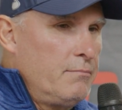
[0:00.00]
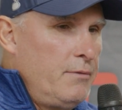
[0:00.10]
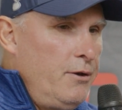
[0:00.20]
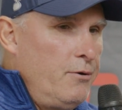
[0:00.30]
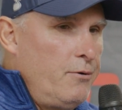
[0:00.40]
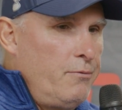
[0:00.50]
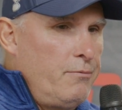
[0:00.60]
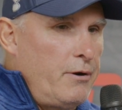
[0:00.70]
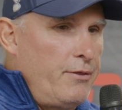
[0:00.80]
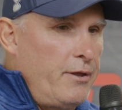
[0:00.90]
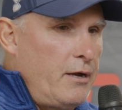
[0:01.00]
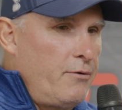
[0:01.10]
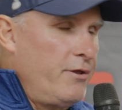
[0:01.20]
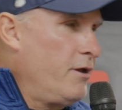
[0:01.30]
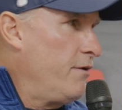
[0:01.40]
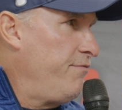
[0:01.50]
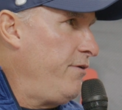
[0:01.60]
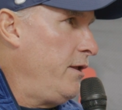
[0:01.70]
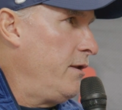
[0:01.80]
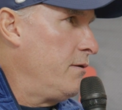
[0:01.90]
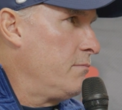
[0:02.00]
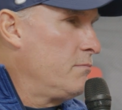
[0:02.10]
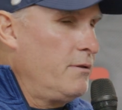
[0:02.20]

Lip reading: how are they going to fit in?